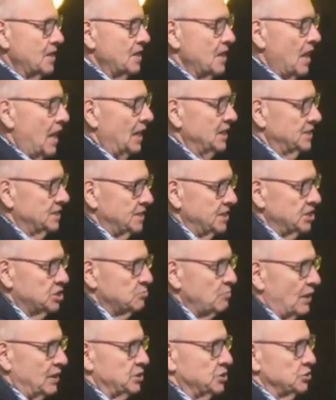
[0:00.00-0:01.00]
I teach
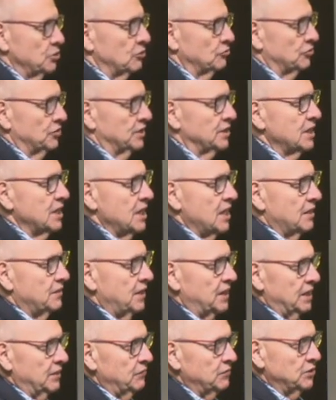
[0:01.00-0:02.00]
my children
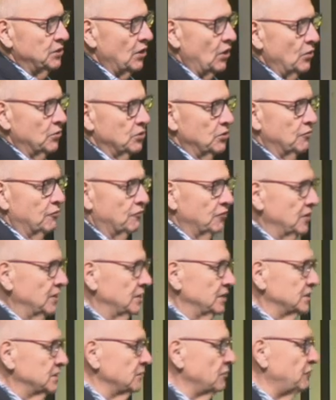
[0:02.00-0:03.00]
that even though you feel
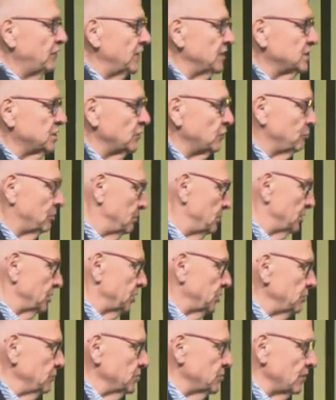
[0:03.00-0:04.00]
in defensive when people
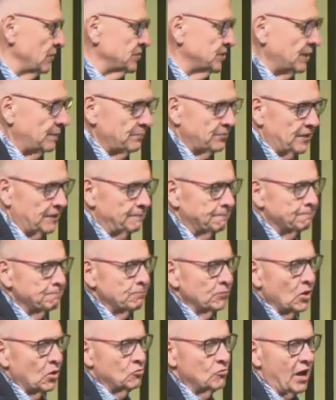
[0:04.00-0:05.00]
accuse you of something,
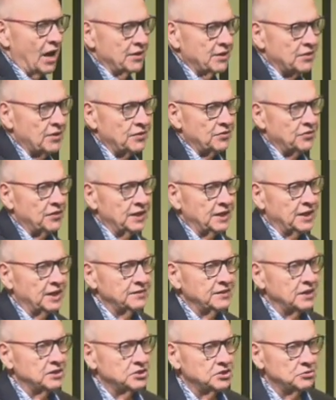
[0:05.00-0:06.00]
rather than thinking
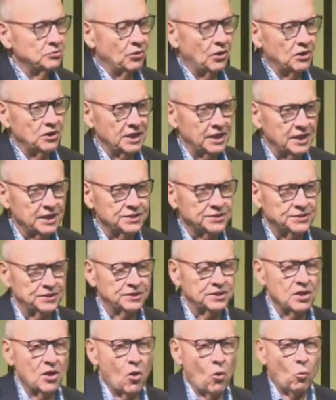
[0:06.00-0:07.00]
that you are innocent,
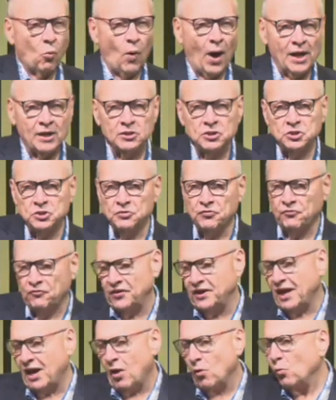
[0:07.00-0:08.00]
why don't you
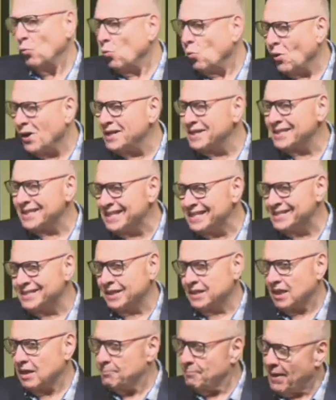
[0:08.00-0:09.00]
figure out what it is that
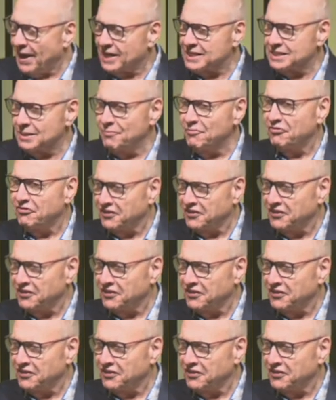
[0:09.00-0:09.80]
they makes them feel?